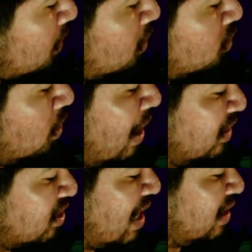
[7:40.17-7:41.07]
So I
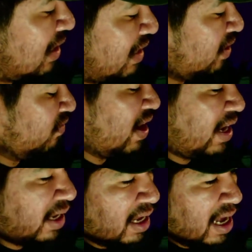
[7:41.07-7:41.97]
just kind of like
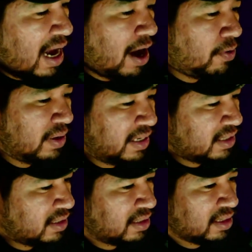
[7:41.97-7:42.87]
convey how it
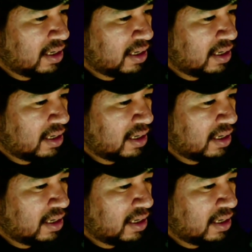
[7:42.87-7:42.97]
is.